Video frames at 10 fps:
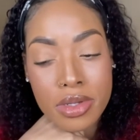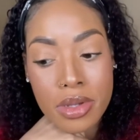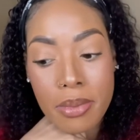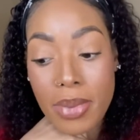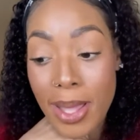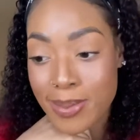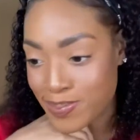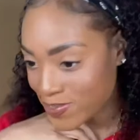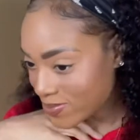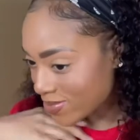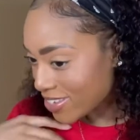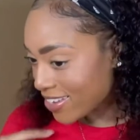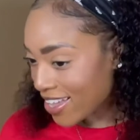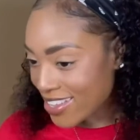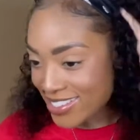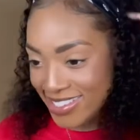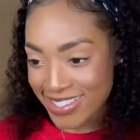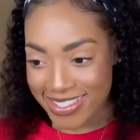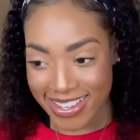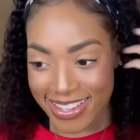But guys, this
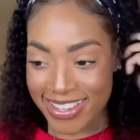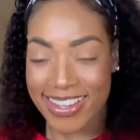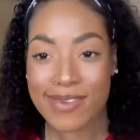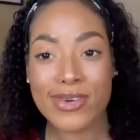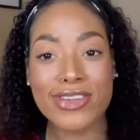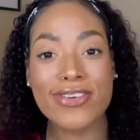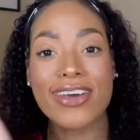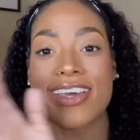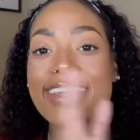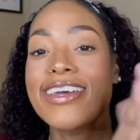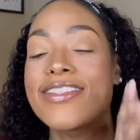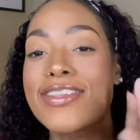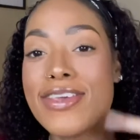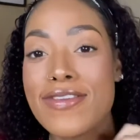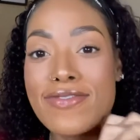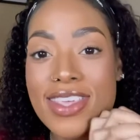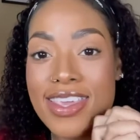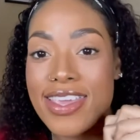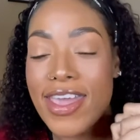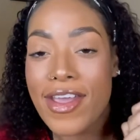is it. I'm gonna go ahead and leave
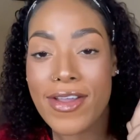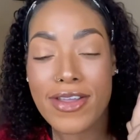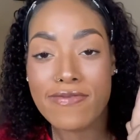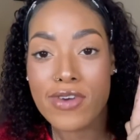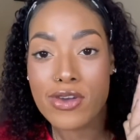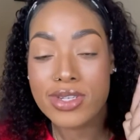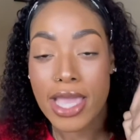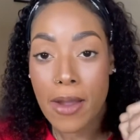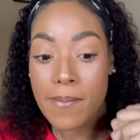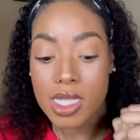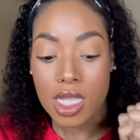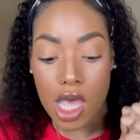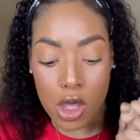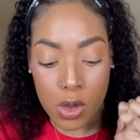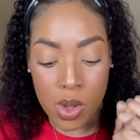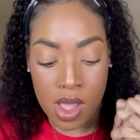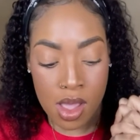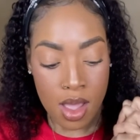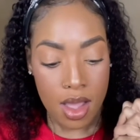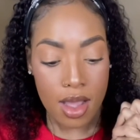the hair info down below.
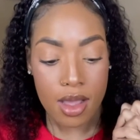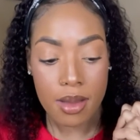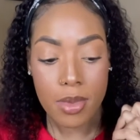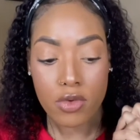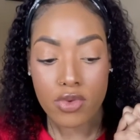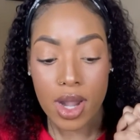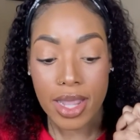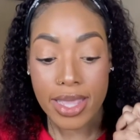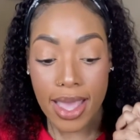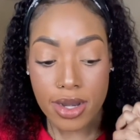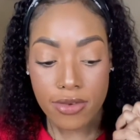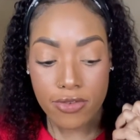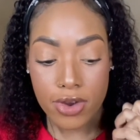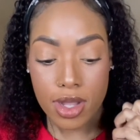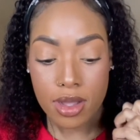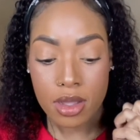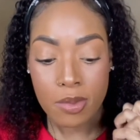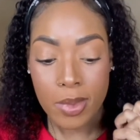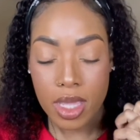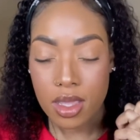Of where I got it
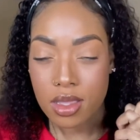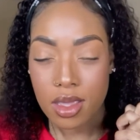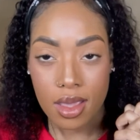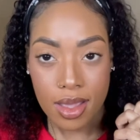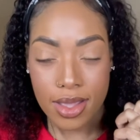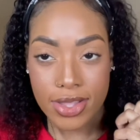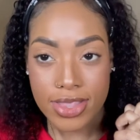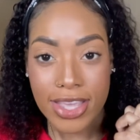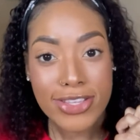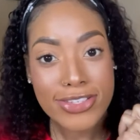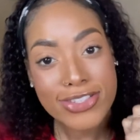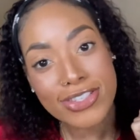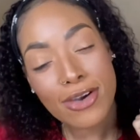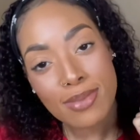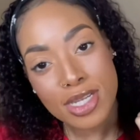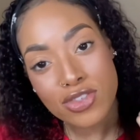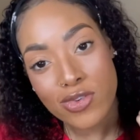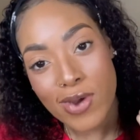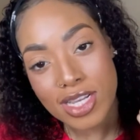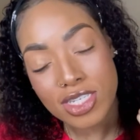from. And yeah, thank you so much for
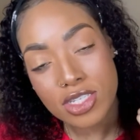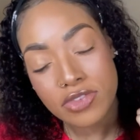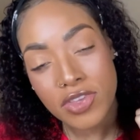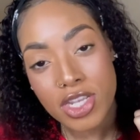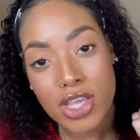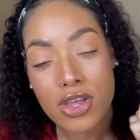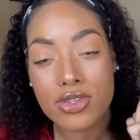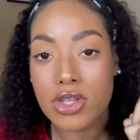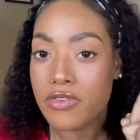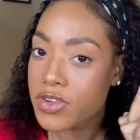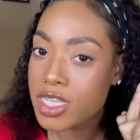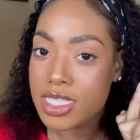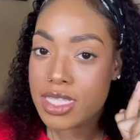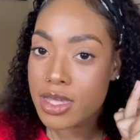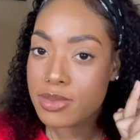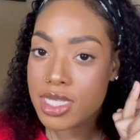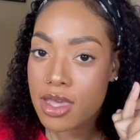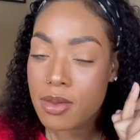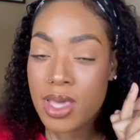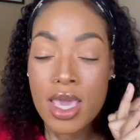watching this video. Don't forget to thumbs
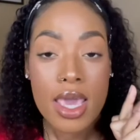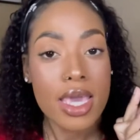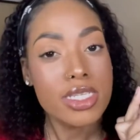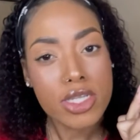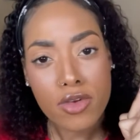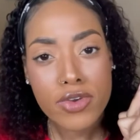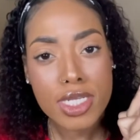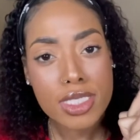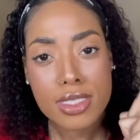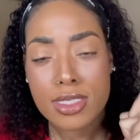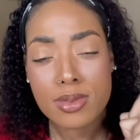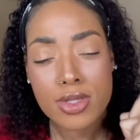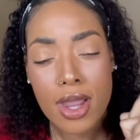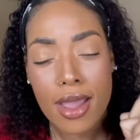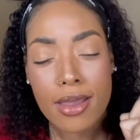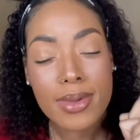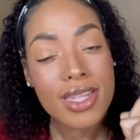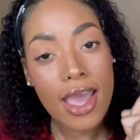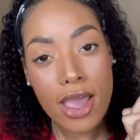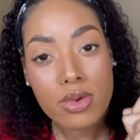up and don't forget to subscribe,
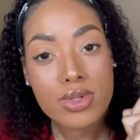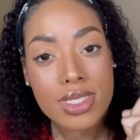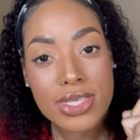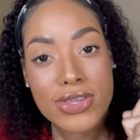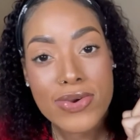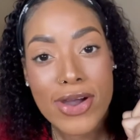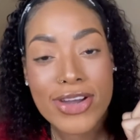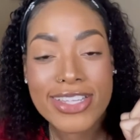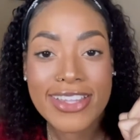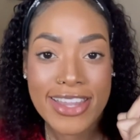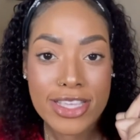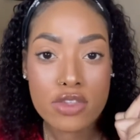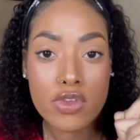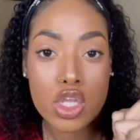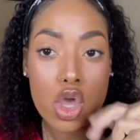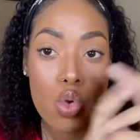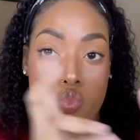and I will see you all in the next video.